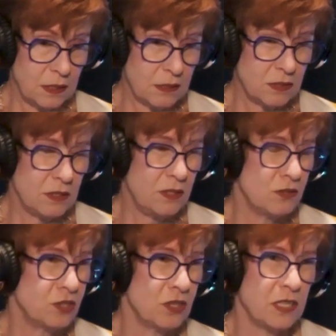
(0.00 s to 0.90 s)
There's
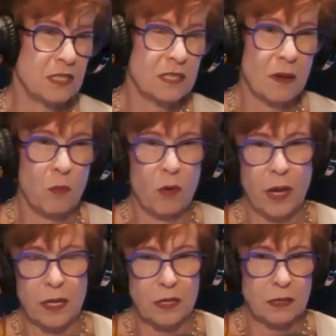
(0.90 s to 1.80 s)
usually some
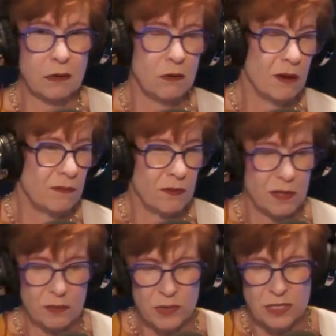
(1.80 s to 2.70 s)
way that they're not
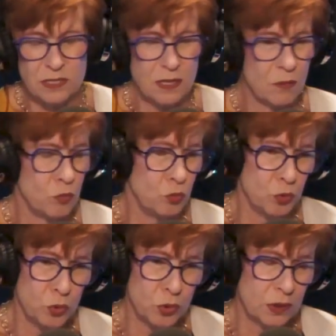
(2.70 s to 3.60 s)
following some
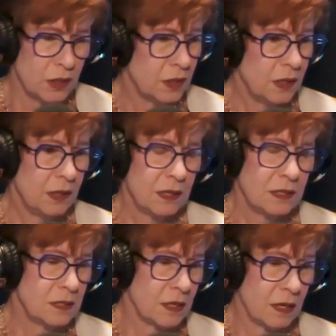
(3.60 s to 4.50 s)
rule.
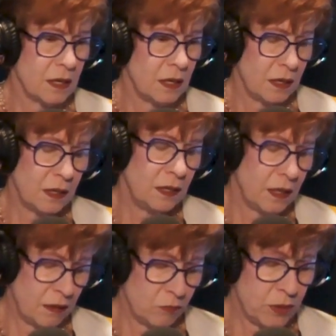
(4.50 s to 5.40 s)
That's uh, and it,
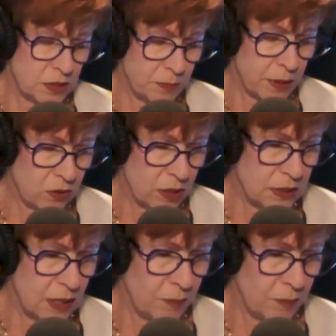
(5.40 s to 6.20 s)
it, we spend a lot of time